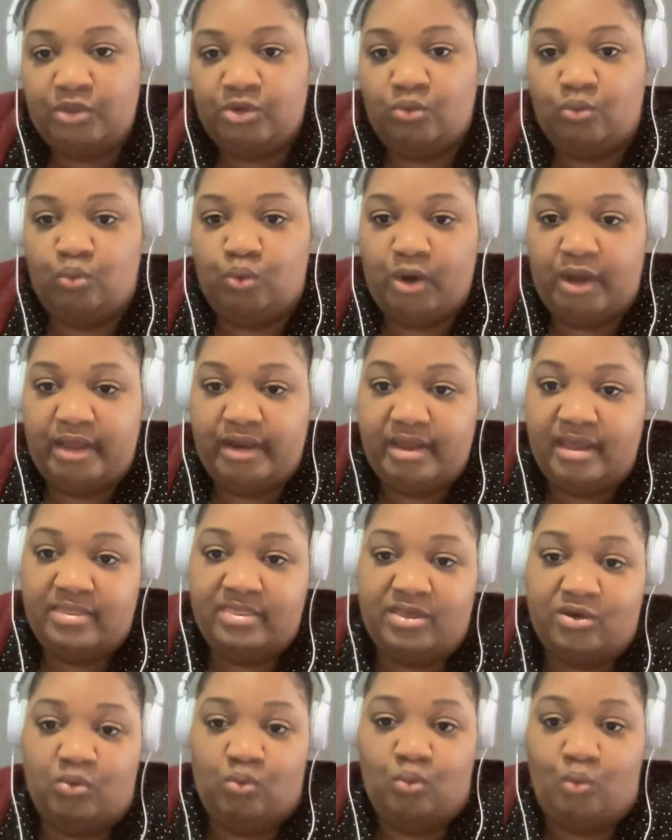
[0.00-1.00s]
the what, and
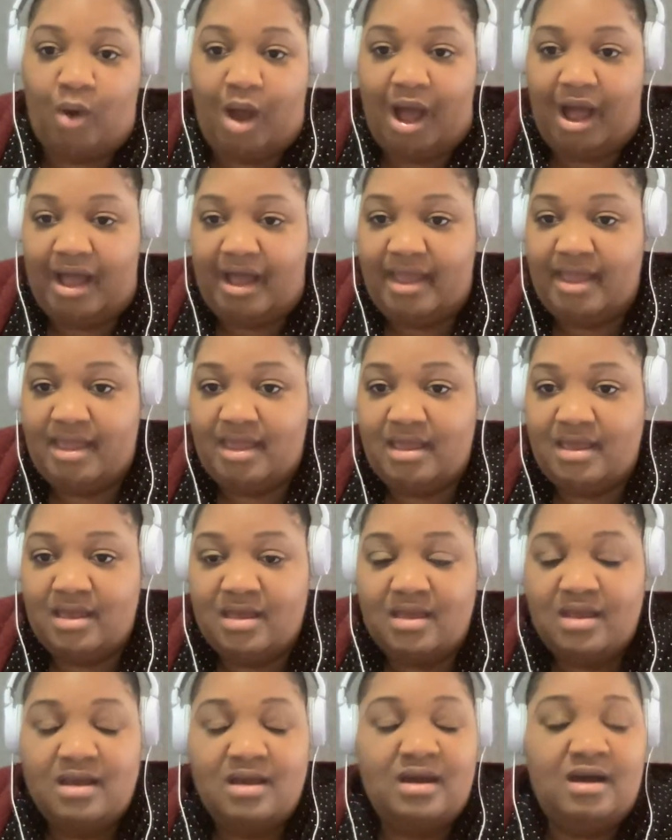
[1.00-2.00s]
the why
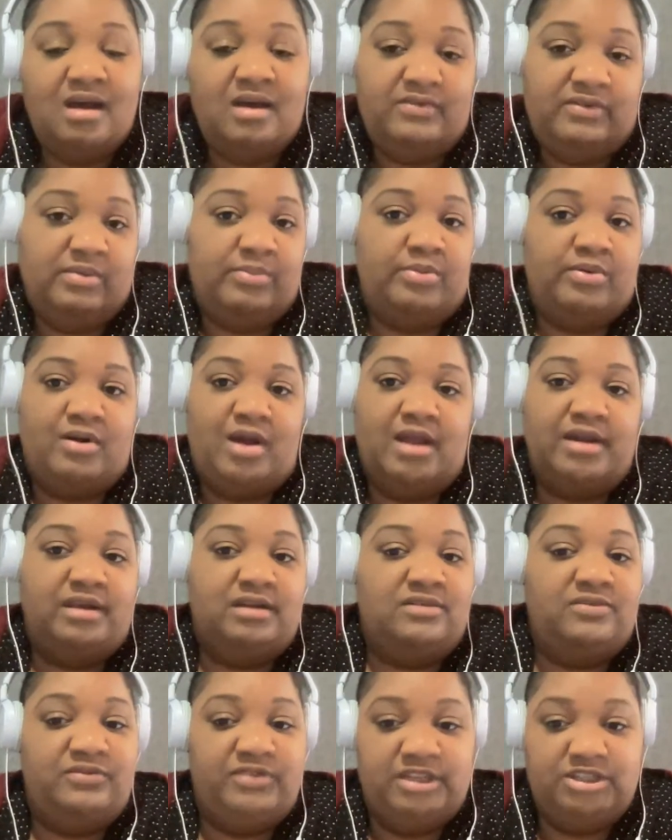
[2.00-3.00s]
of a
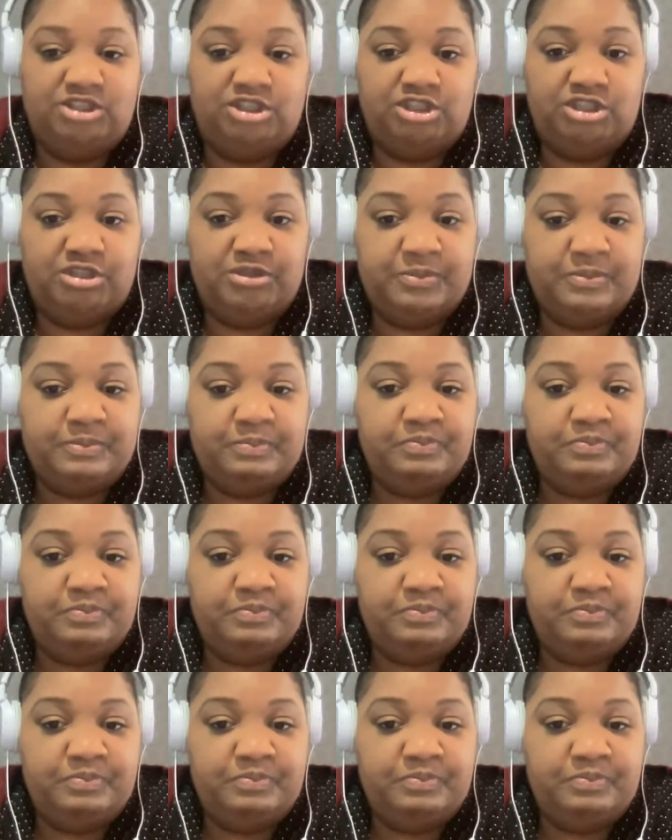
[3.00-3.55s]
product feature.